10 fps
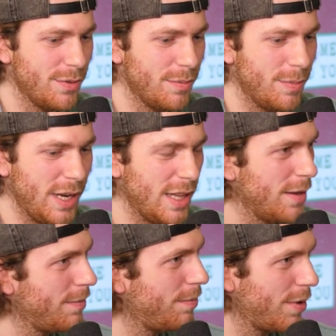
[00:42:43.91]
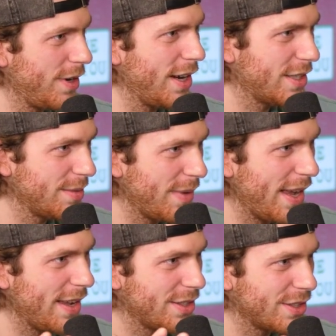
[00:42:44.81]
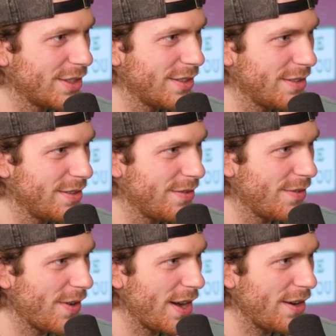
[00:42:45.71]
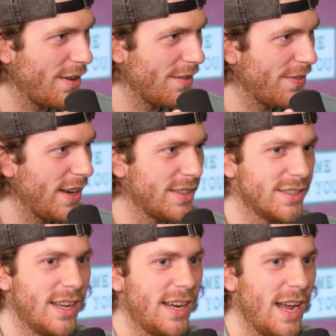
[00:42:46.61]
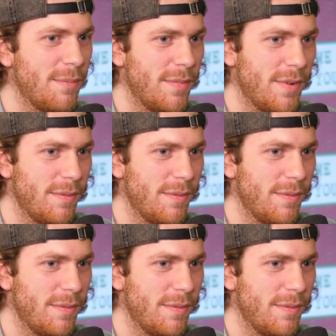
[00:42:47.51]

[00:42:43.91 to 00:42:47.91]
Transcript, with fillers: be the production manager of radio artifact just like yeah.